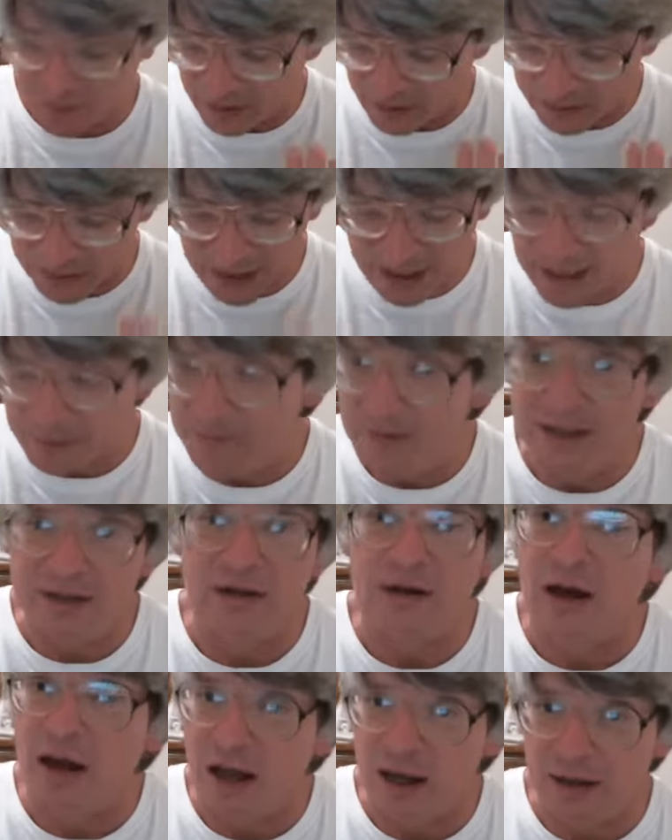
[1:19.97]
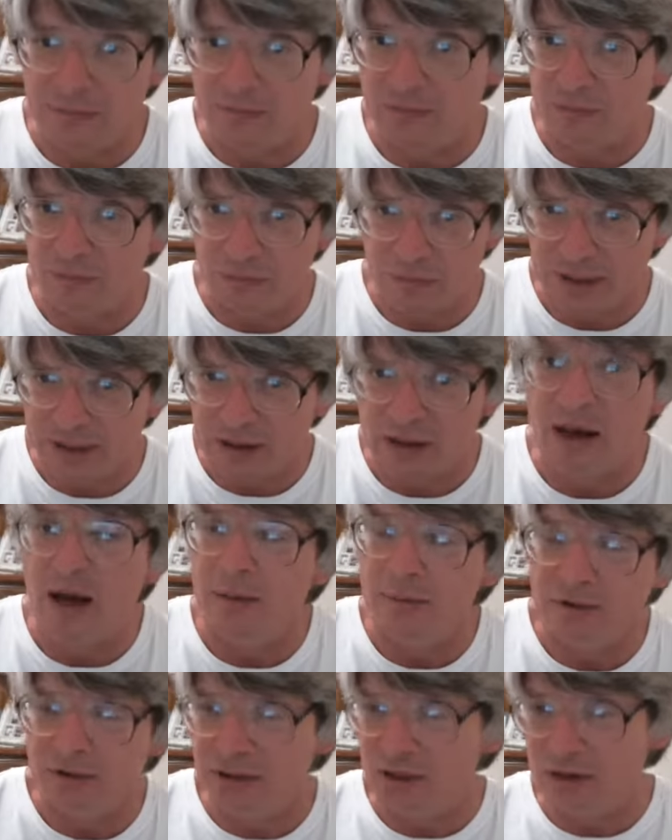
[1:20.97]
A guy made a comp made a
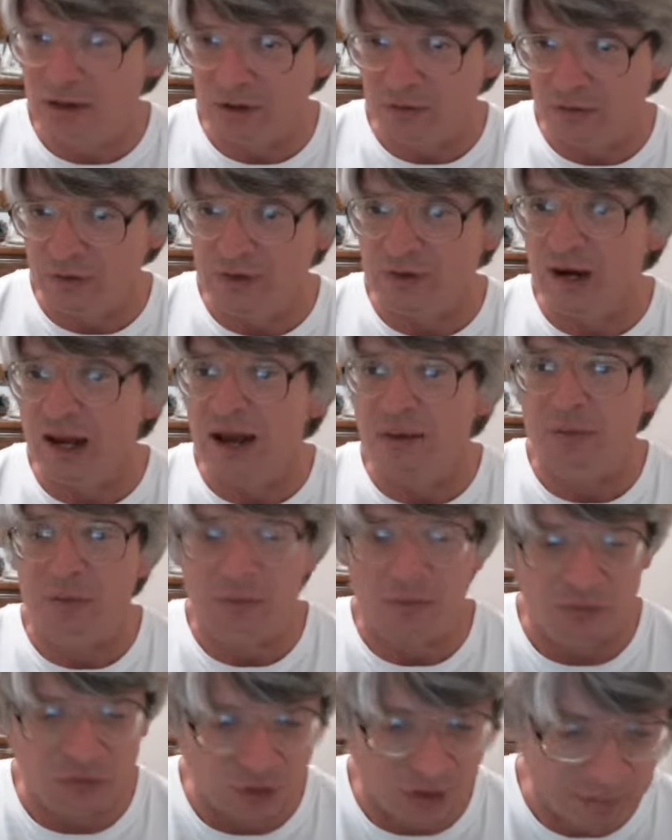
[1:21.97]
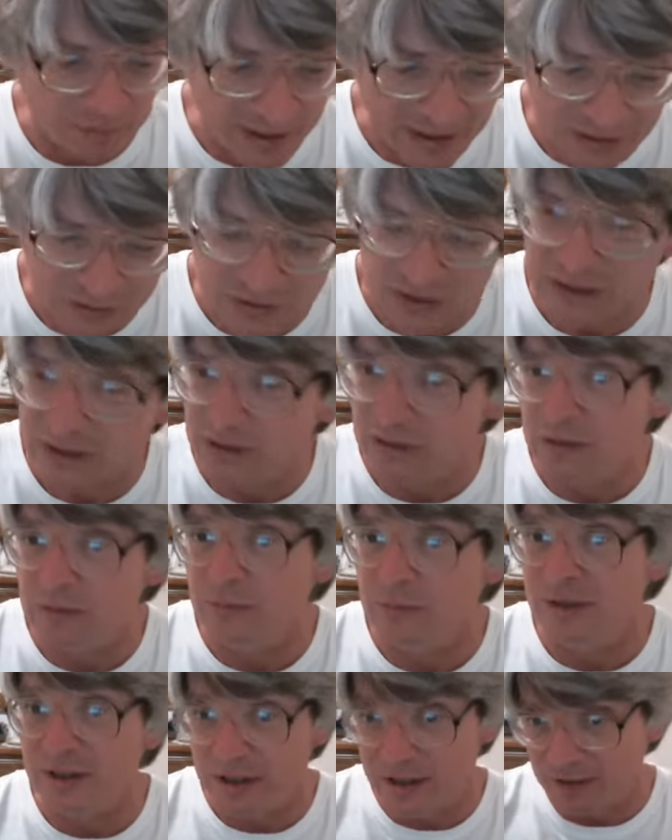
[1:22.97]
commentary on their album, so I managed to get a little
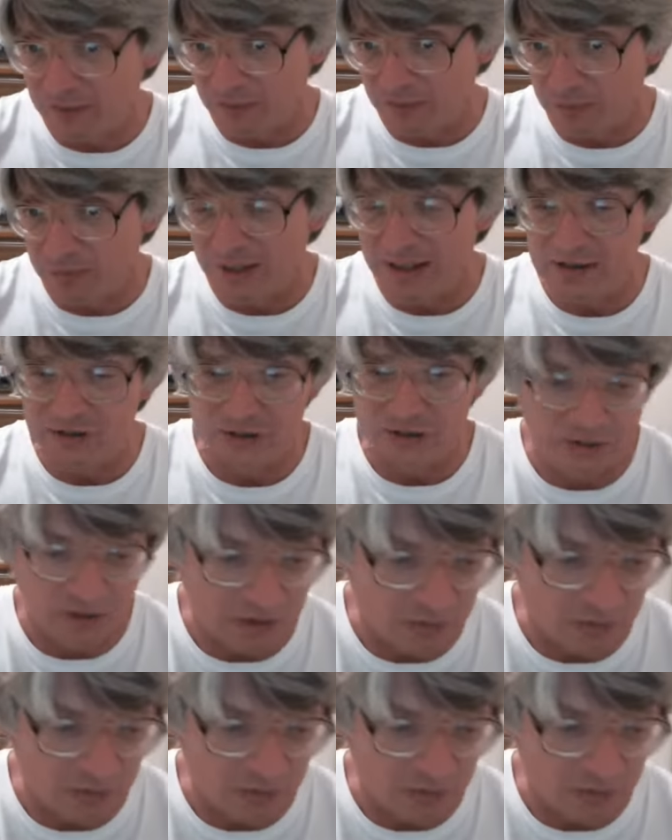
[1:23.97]
bit of information